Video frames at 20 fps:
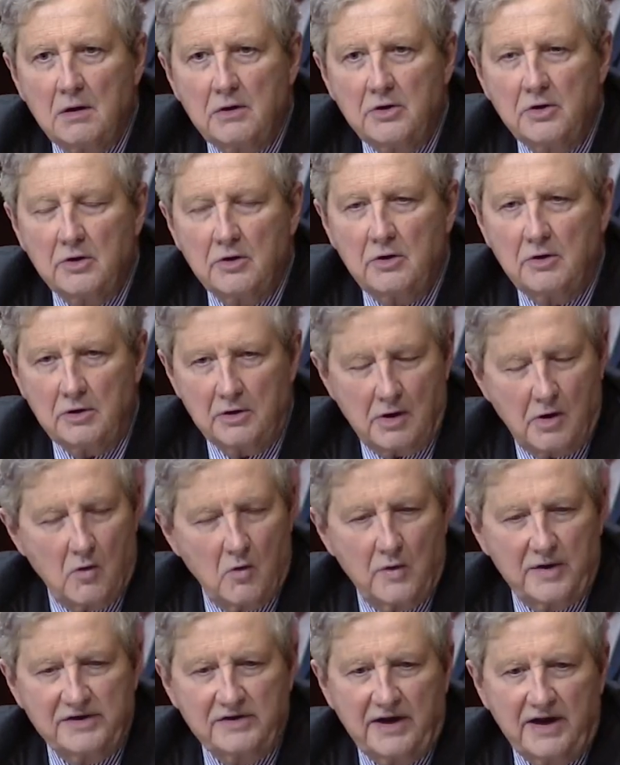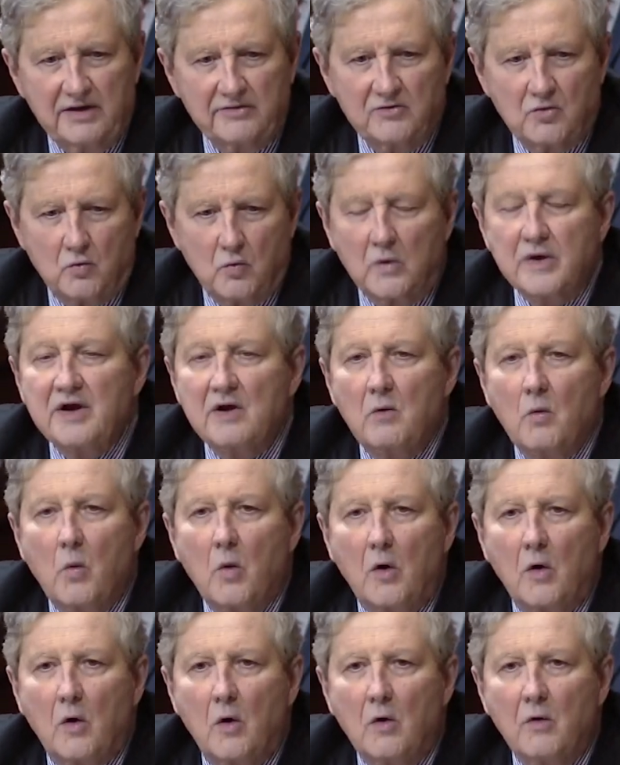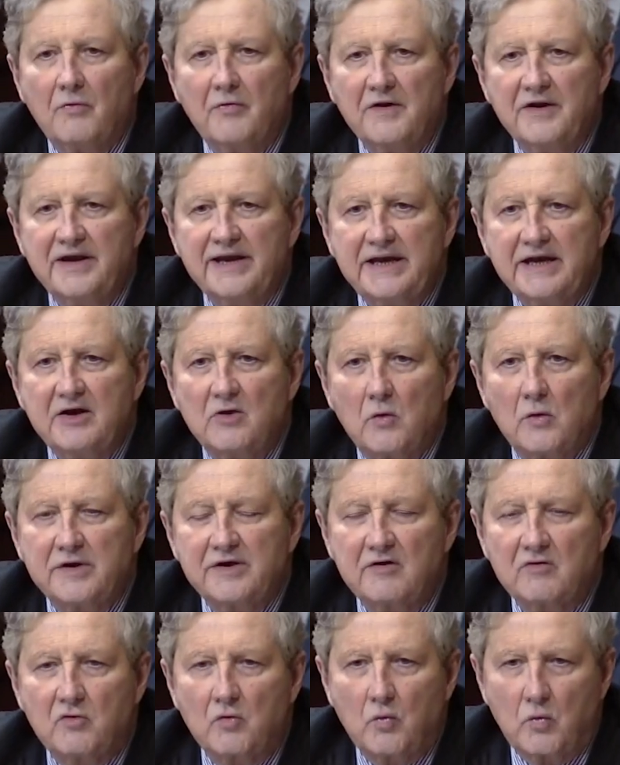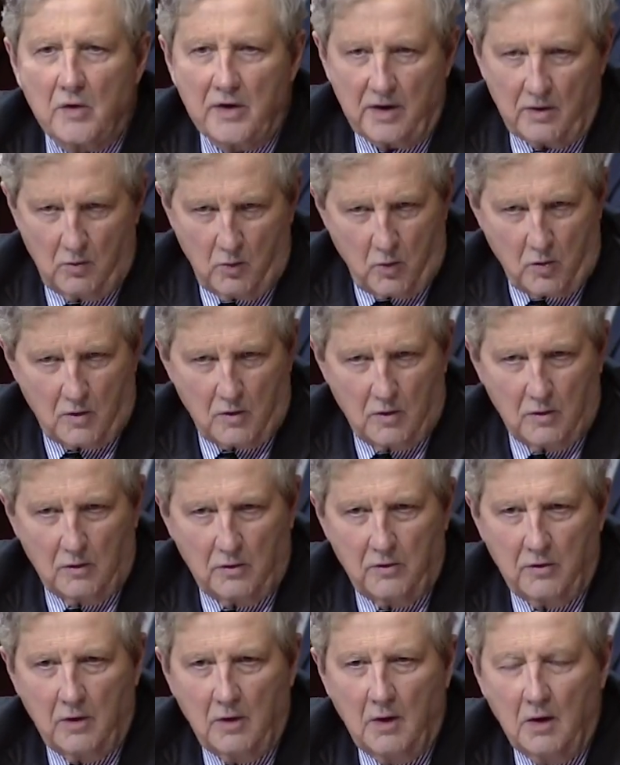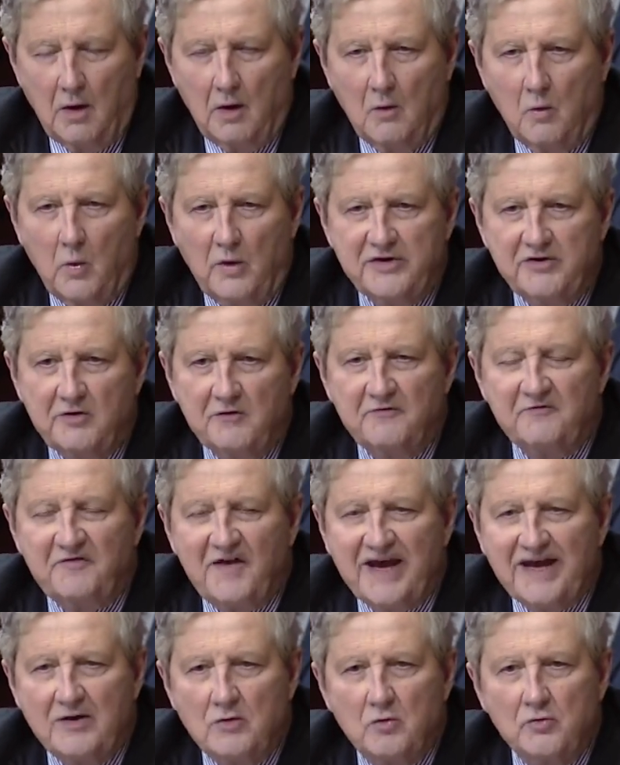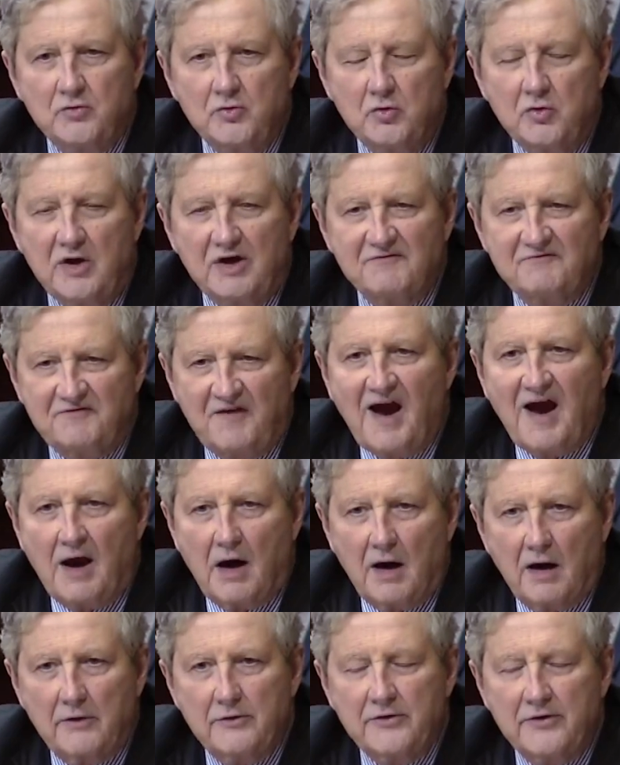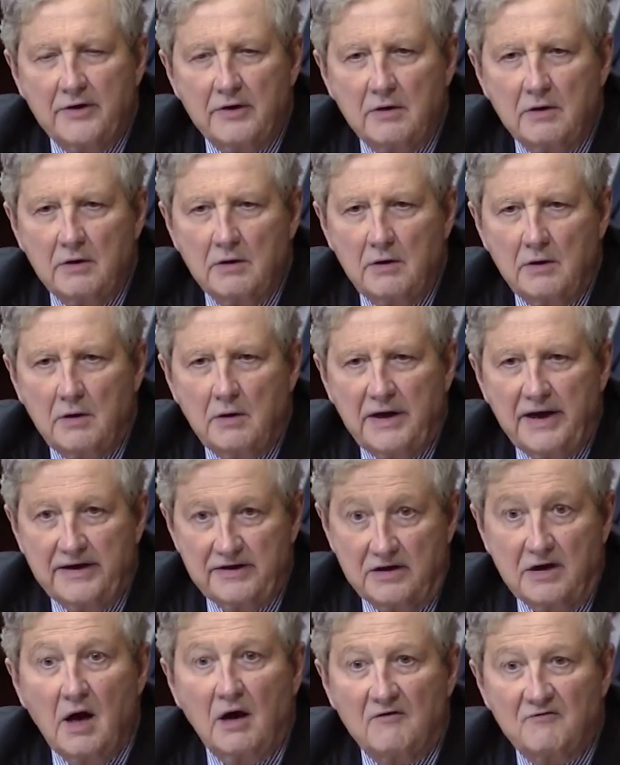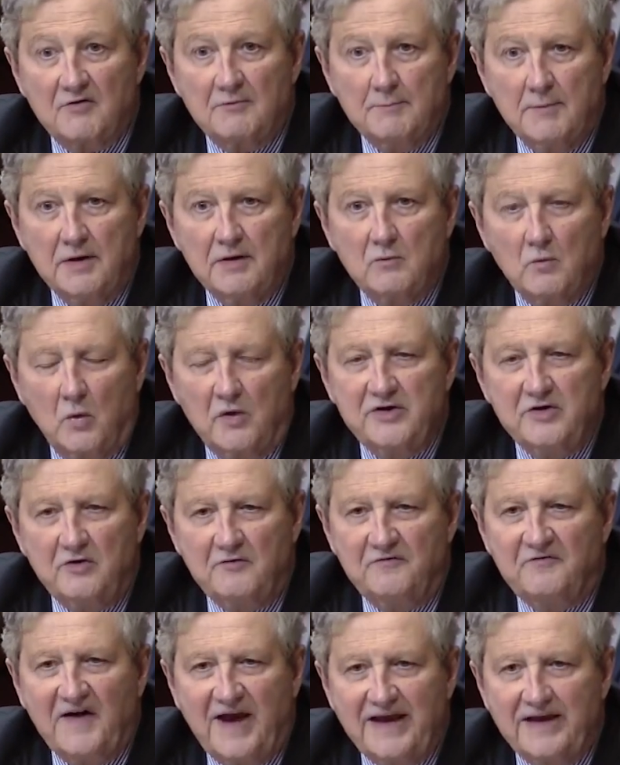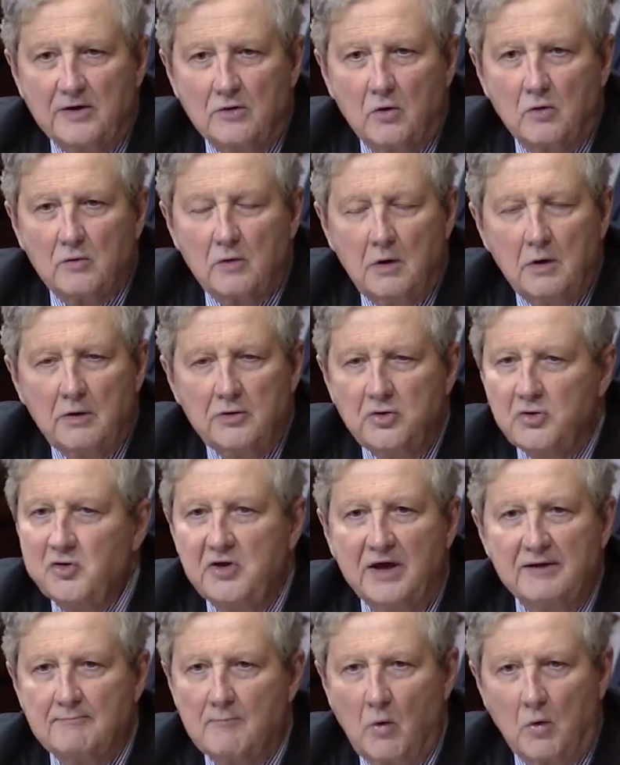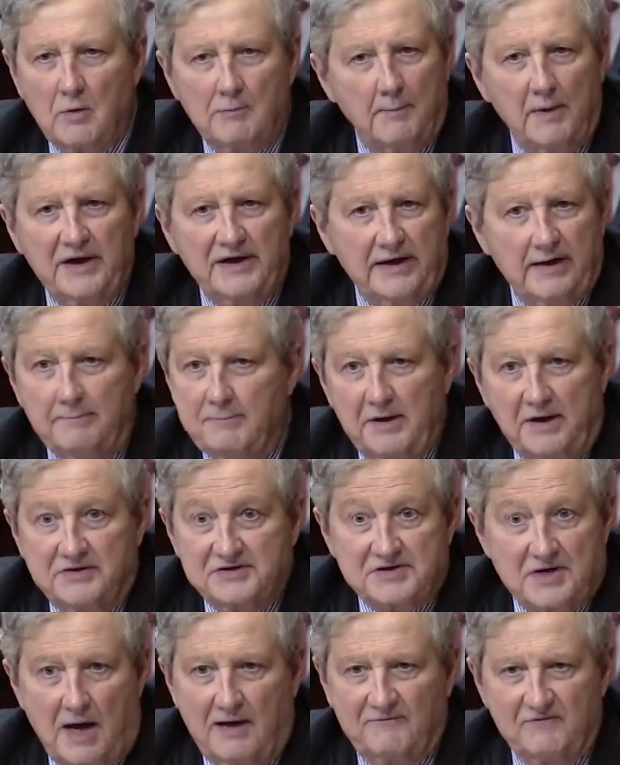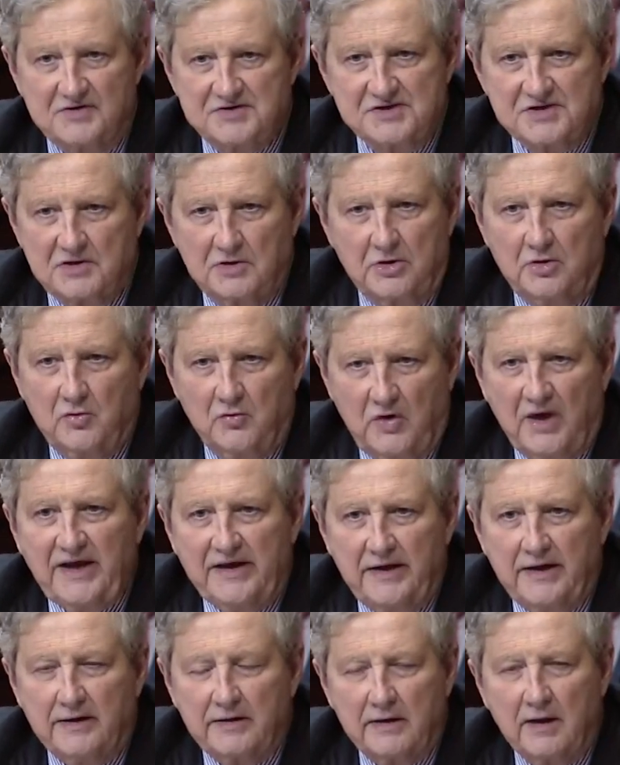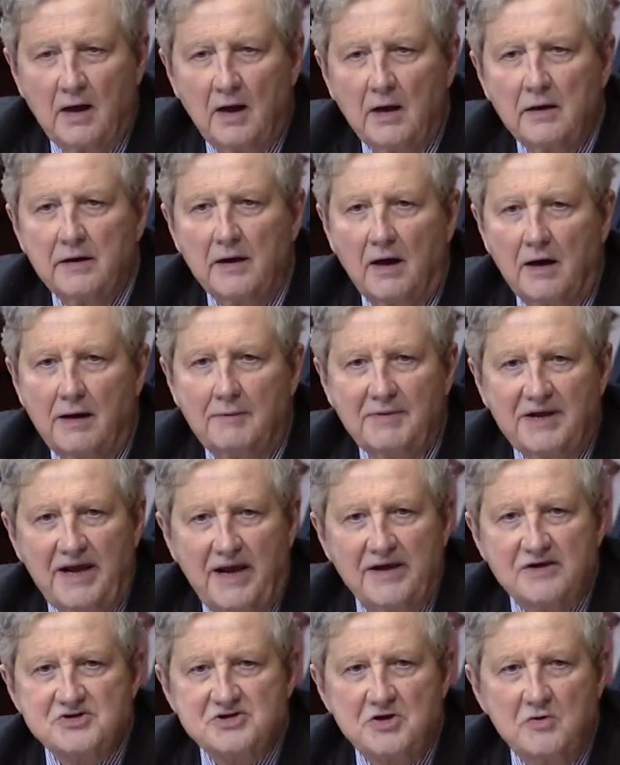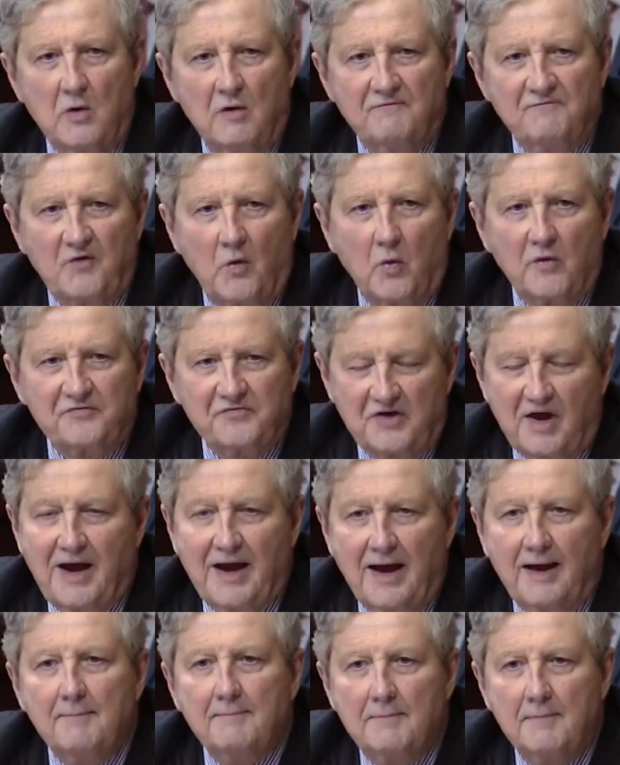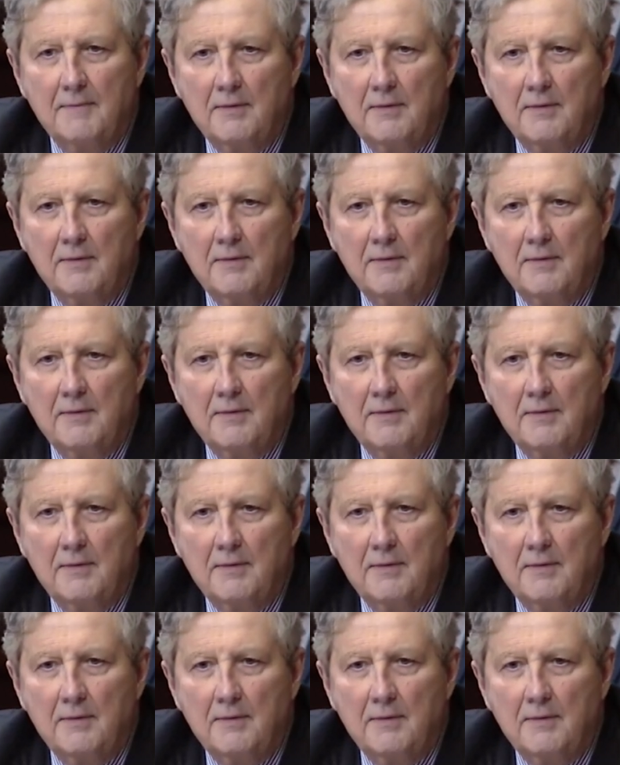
You, you know, in, in the real world, the nitty gritty of the real world, when you fail, you get fired. In government, when you fail, you get more money because obviously you need it. Now, let me ask you a fourth time.